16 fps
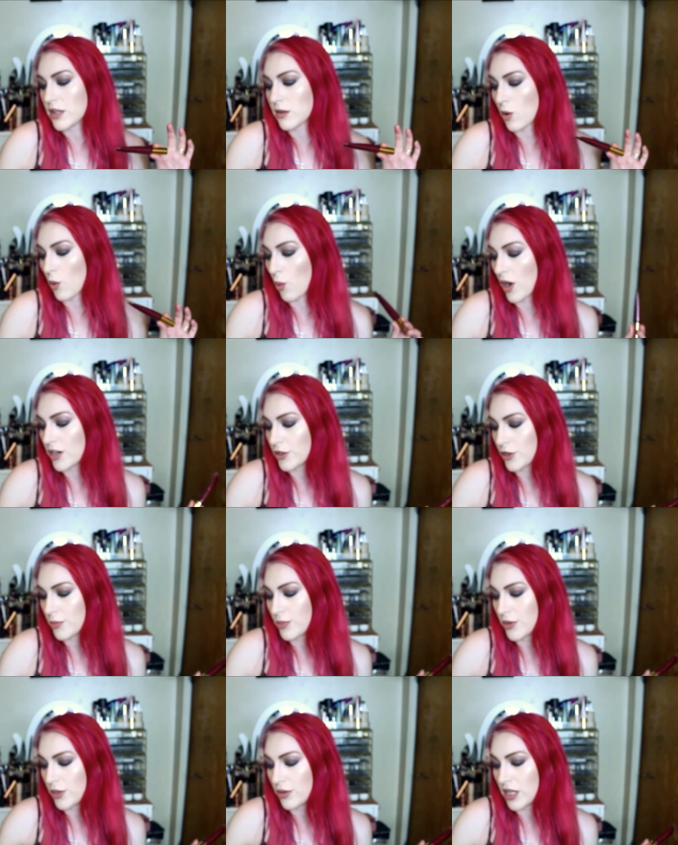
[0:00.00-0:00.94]
this
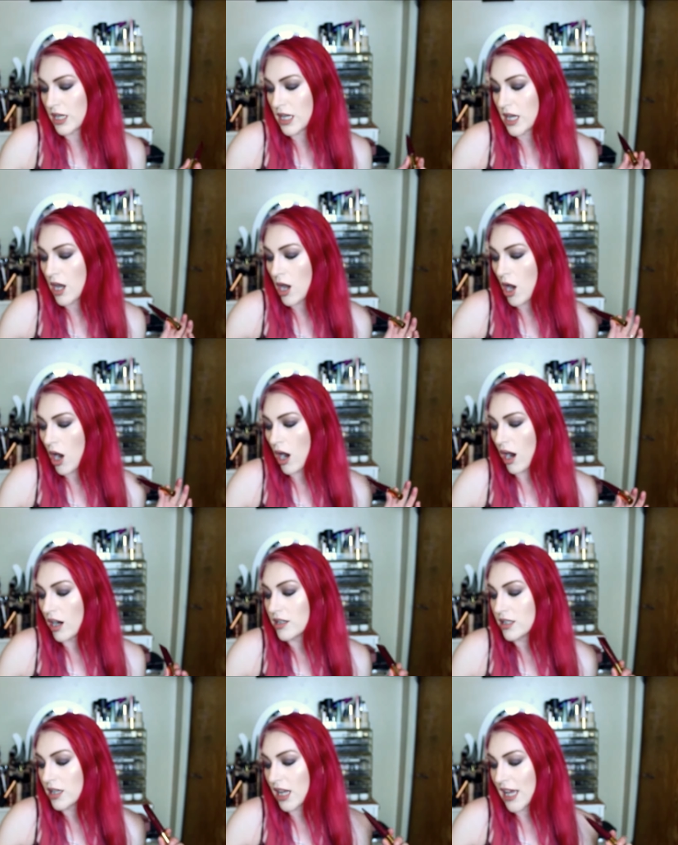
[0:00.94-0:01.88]
Wander Beauty
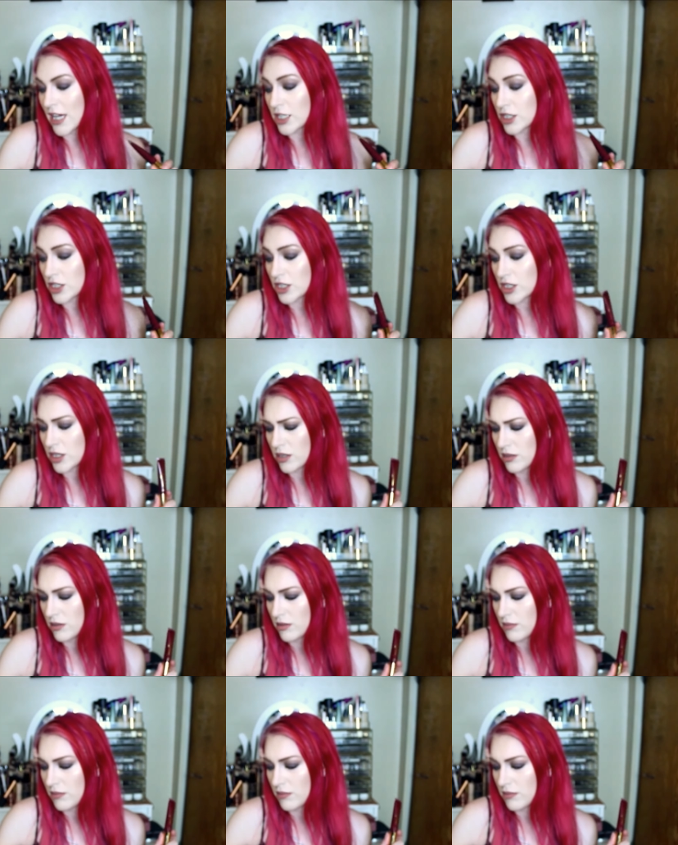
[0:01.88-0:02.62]
Unlashed